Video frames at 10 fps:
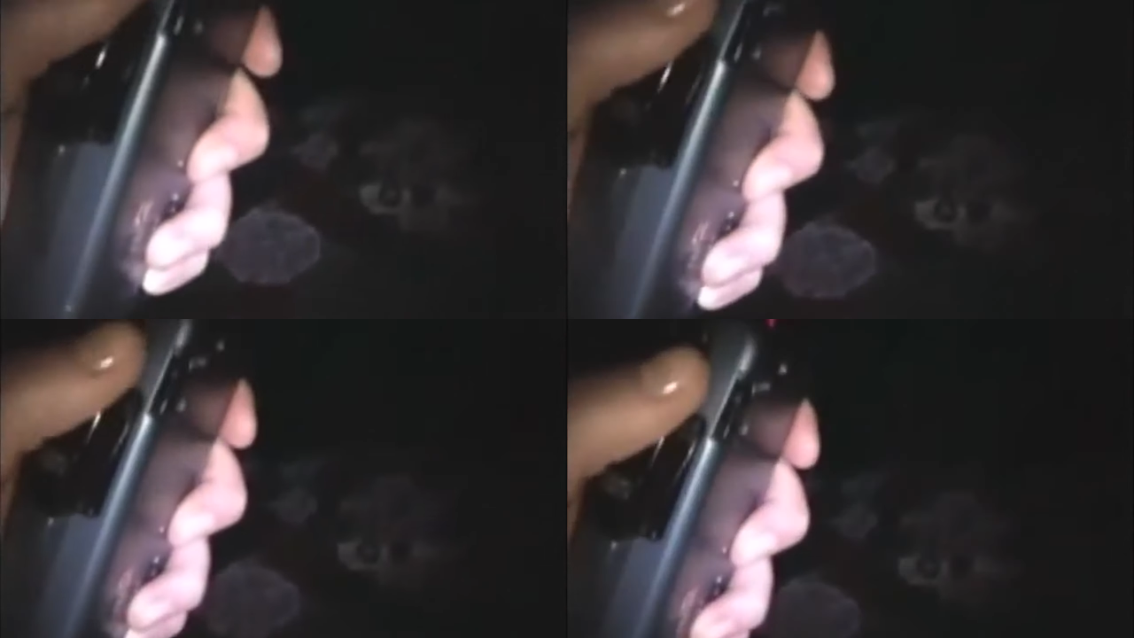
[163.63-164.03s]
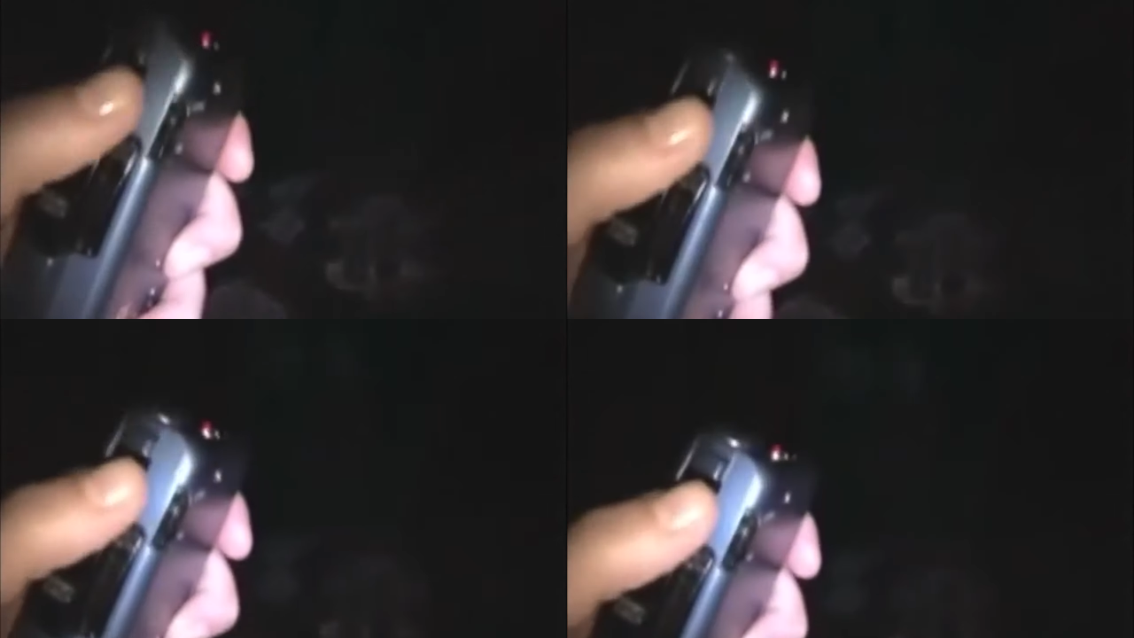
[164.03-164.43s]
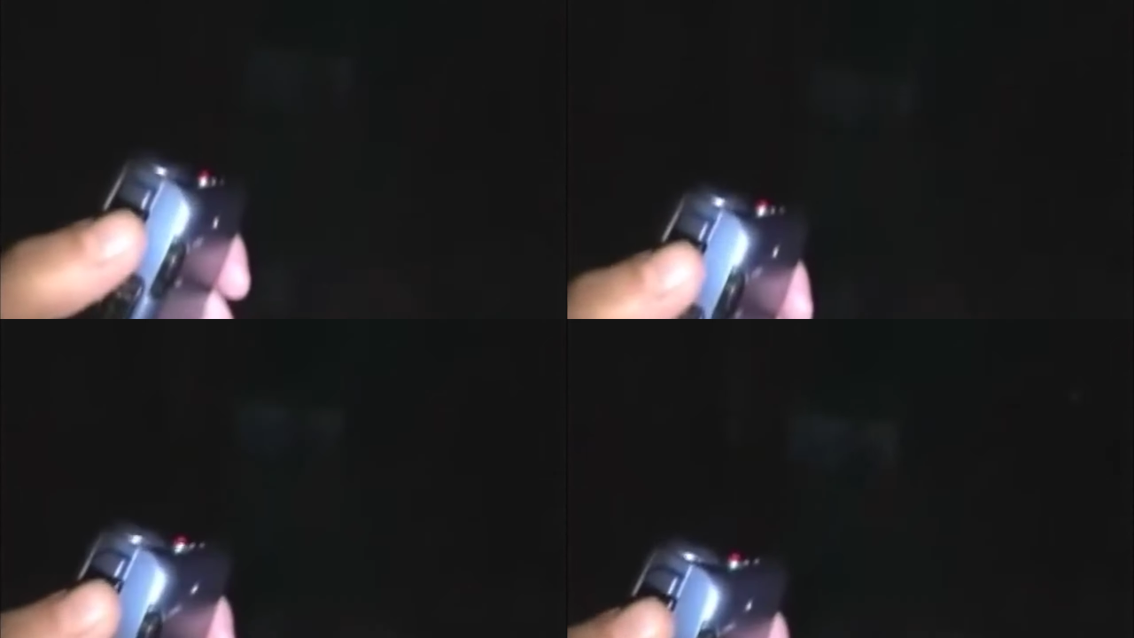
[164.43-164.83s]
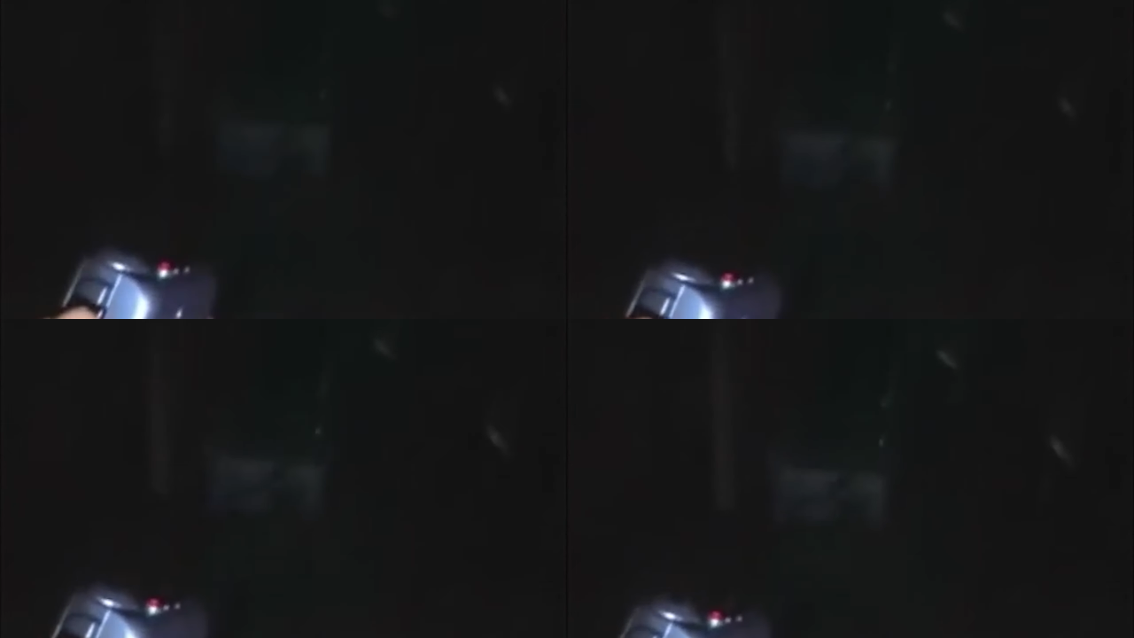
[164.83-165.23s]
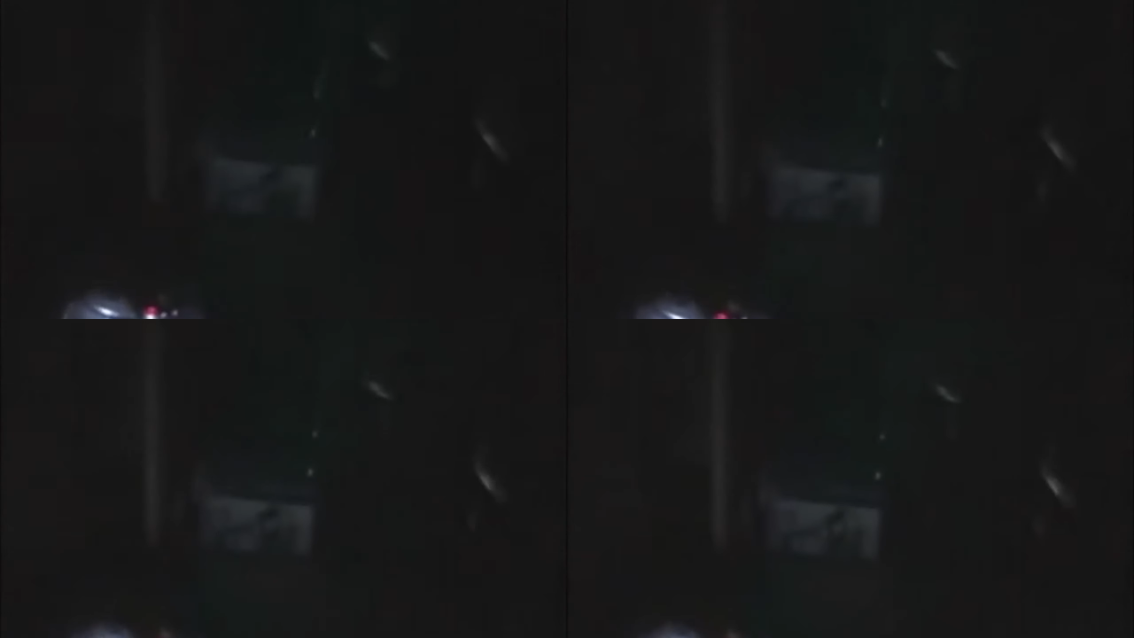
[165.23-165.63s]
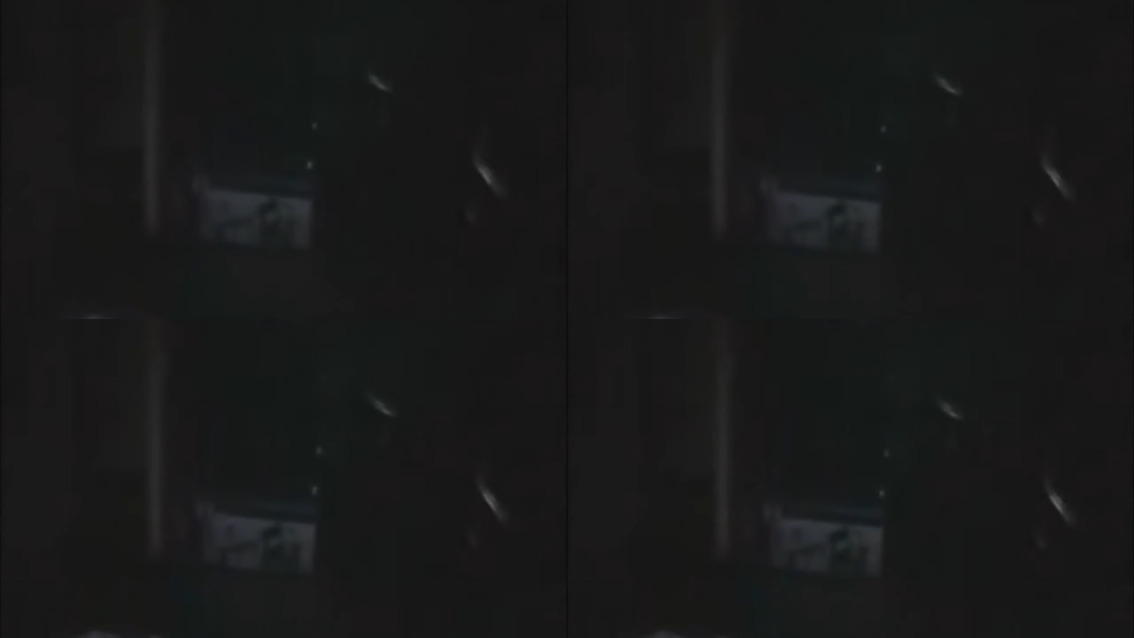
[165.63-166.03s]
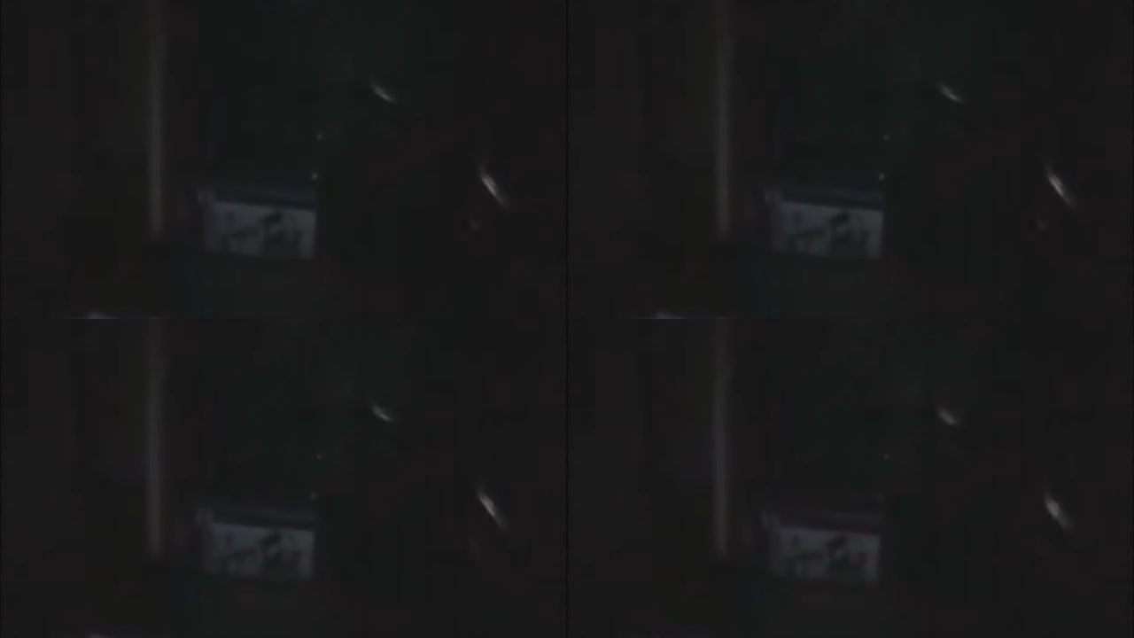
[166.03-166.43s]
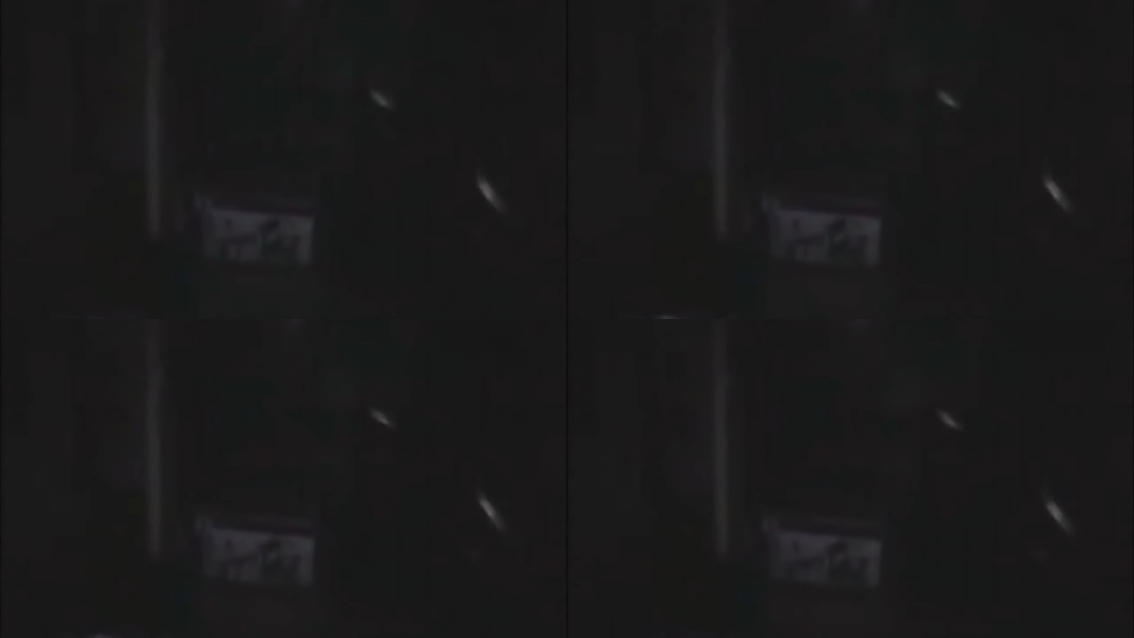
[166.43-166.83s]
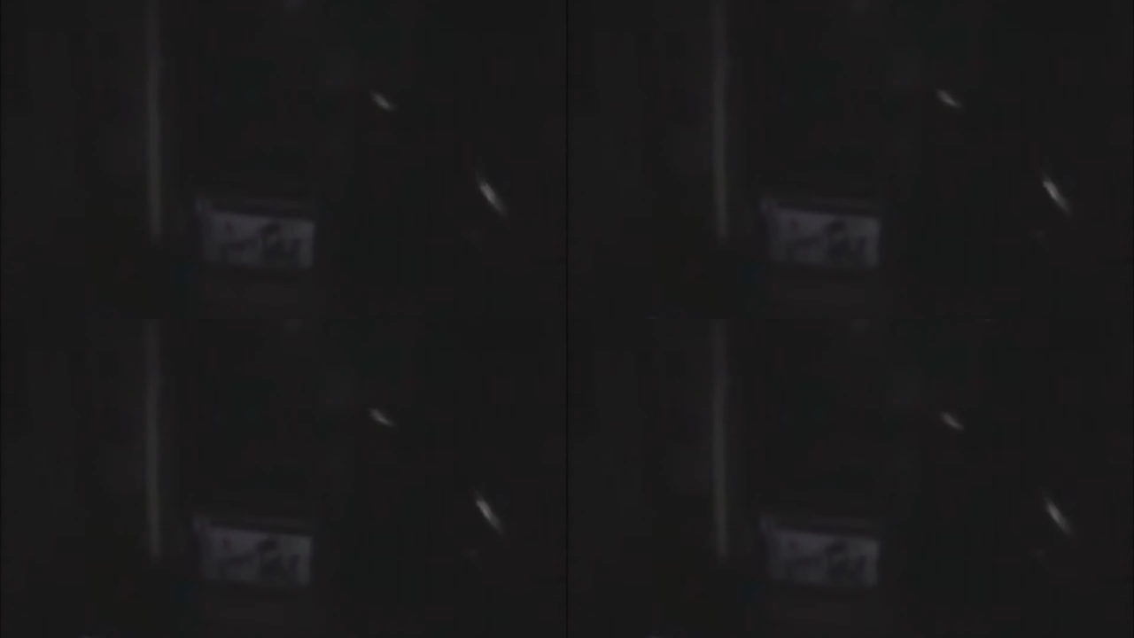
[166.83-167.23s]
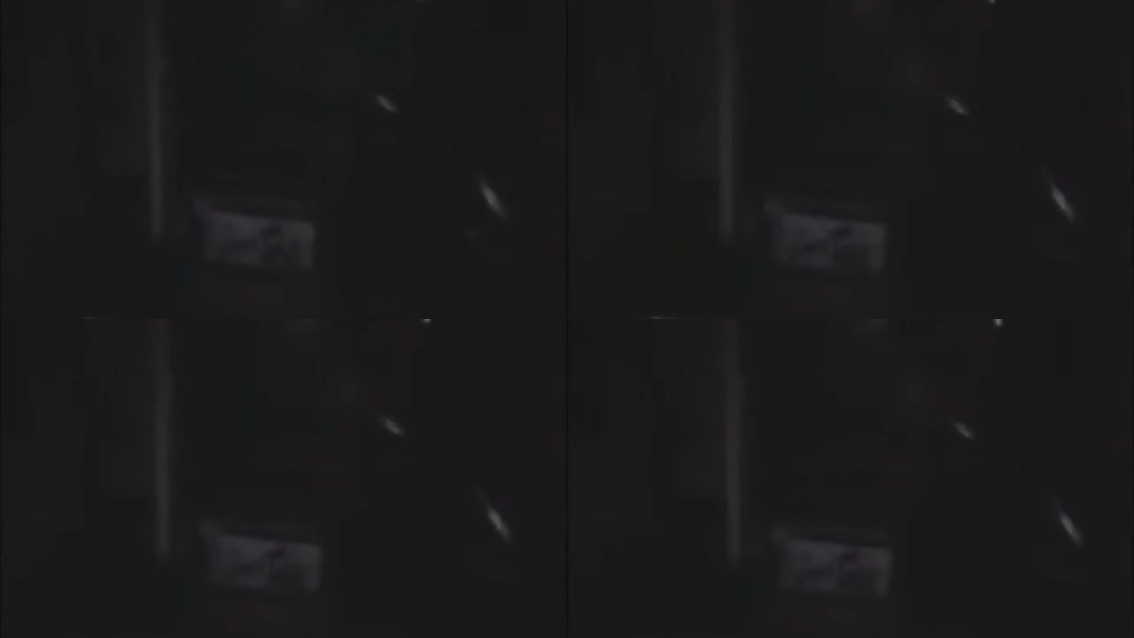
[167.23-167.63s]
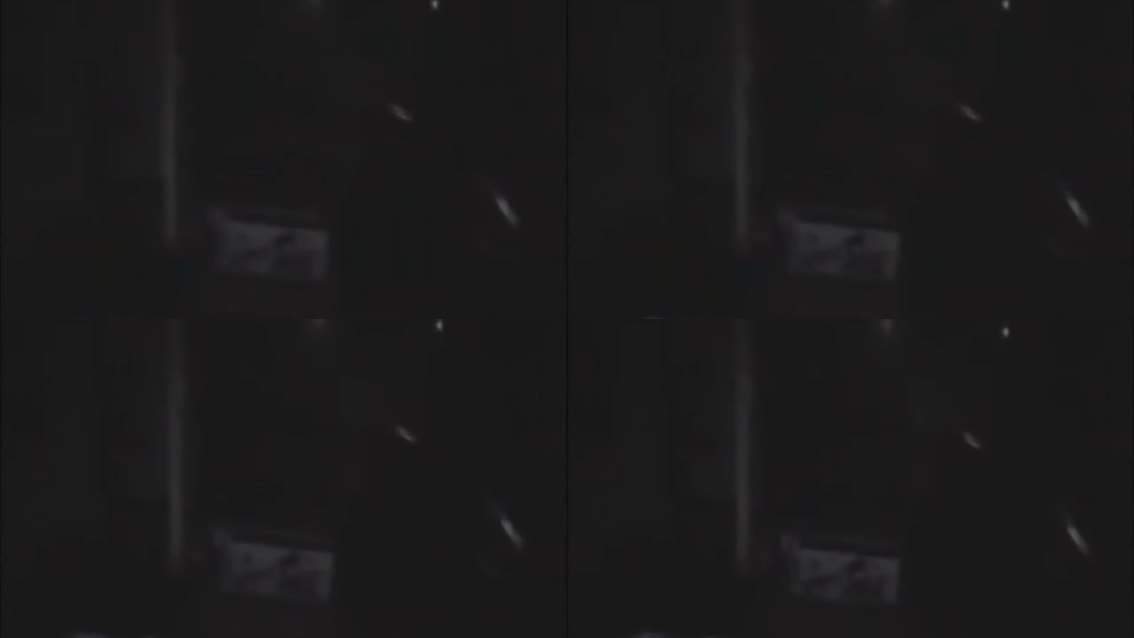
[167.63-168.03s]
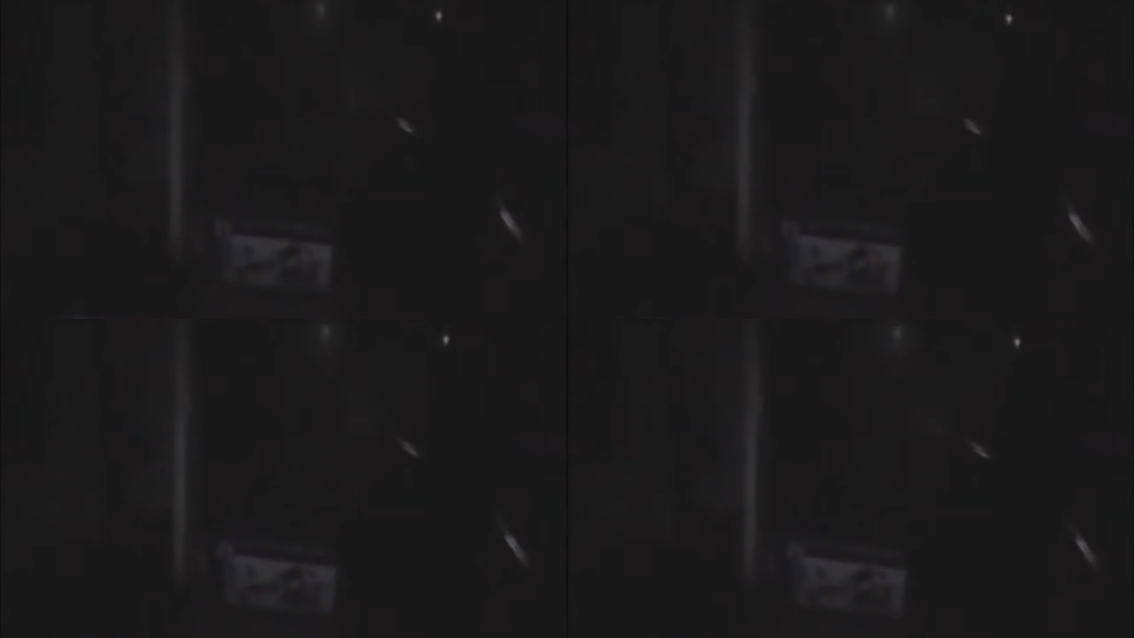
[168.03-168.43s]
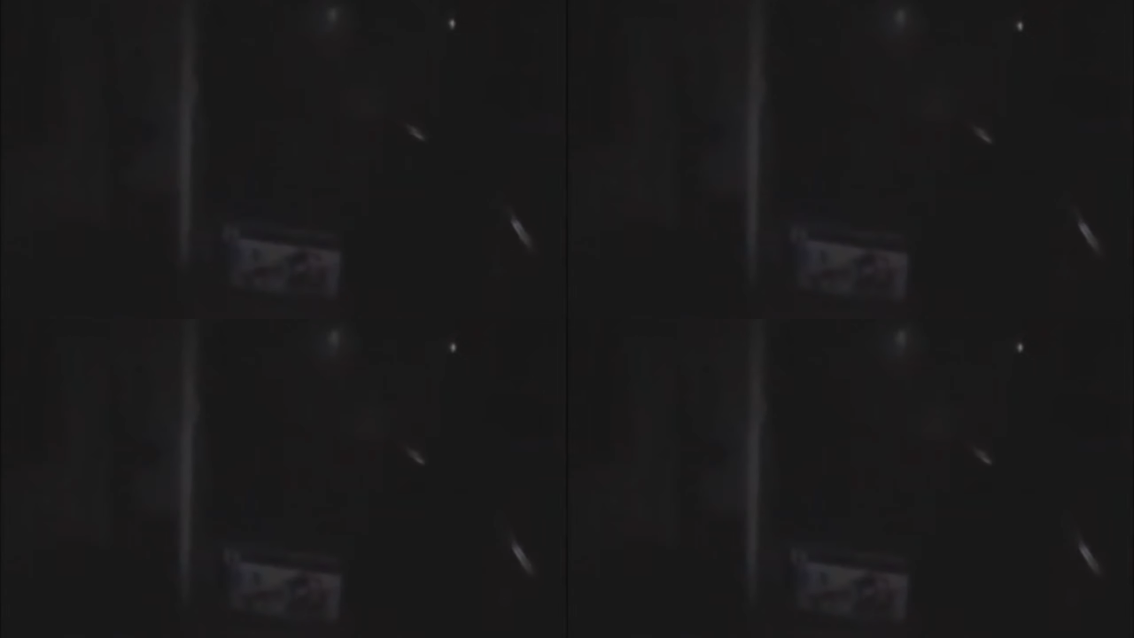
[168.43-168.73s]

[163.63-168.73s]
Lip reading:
Nobody's mouth can be seen.